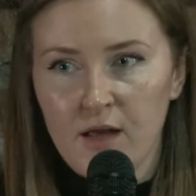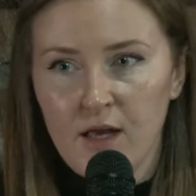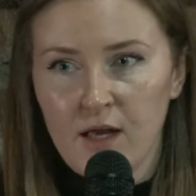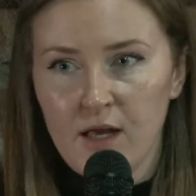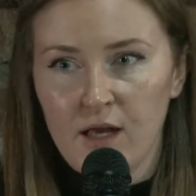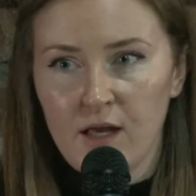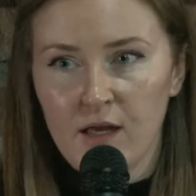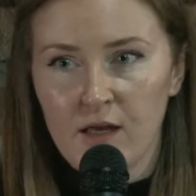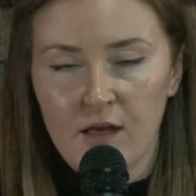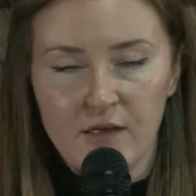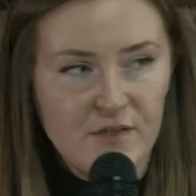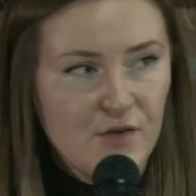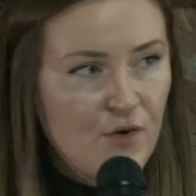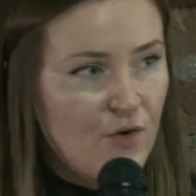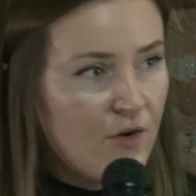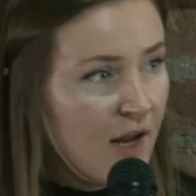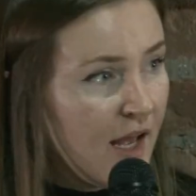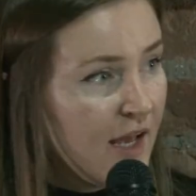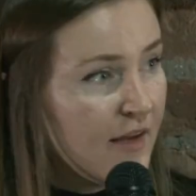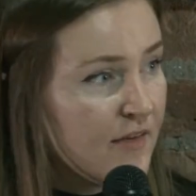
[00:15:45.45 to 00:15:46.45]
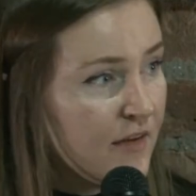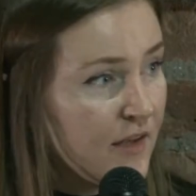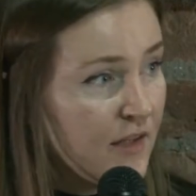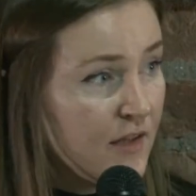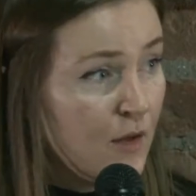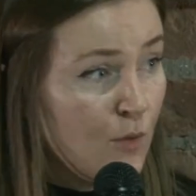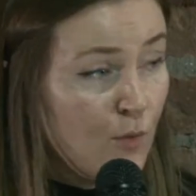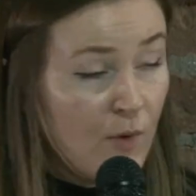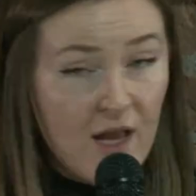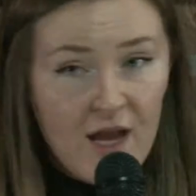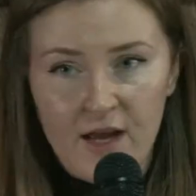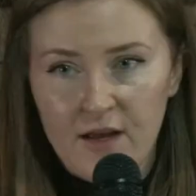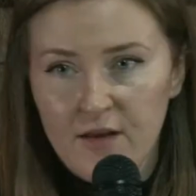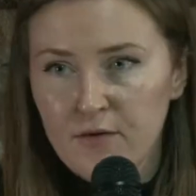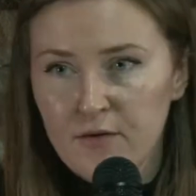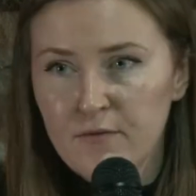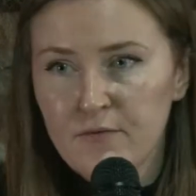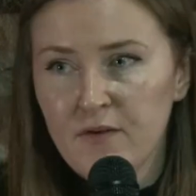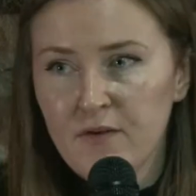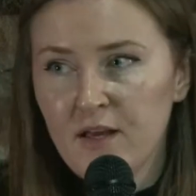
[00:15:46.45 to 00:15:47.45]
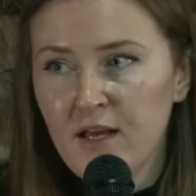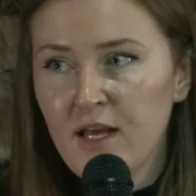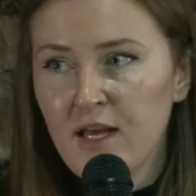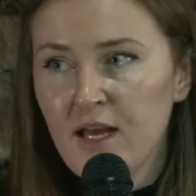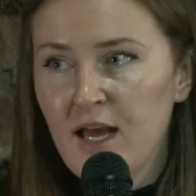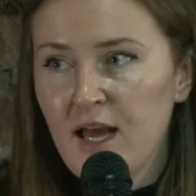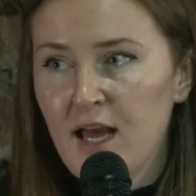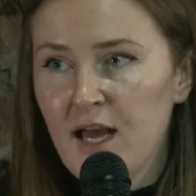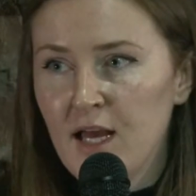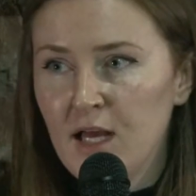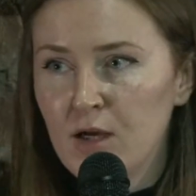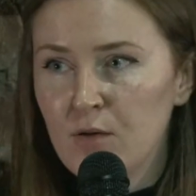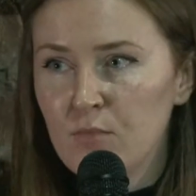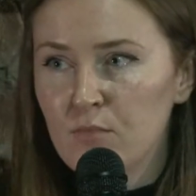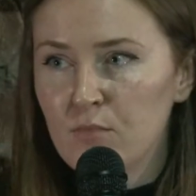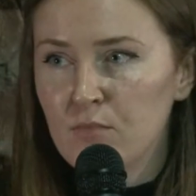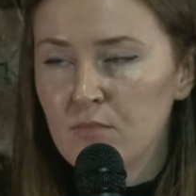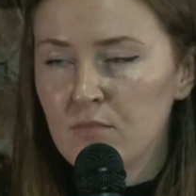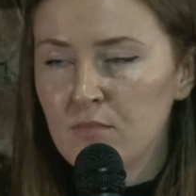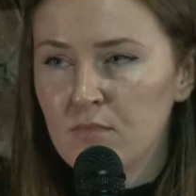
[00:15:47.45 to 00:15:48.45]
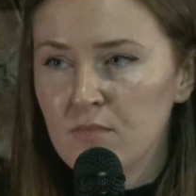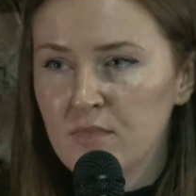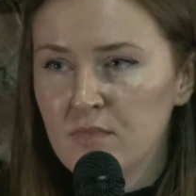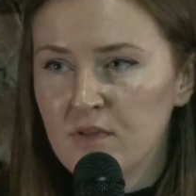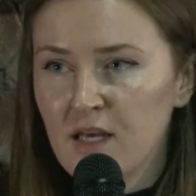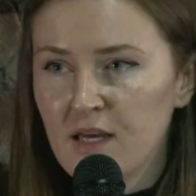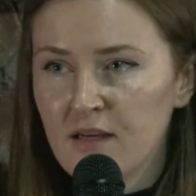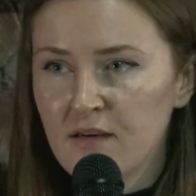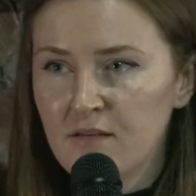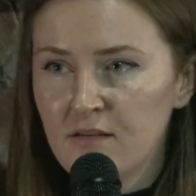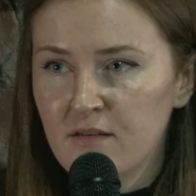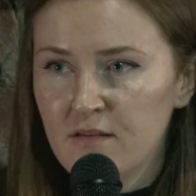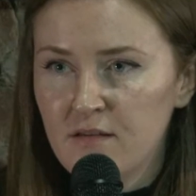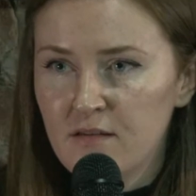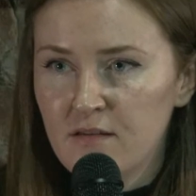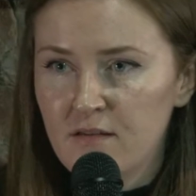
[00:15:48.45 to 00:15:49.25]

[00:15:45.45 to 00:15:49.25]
a certain etiquette that we have, that,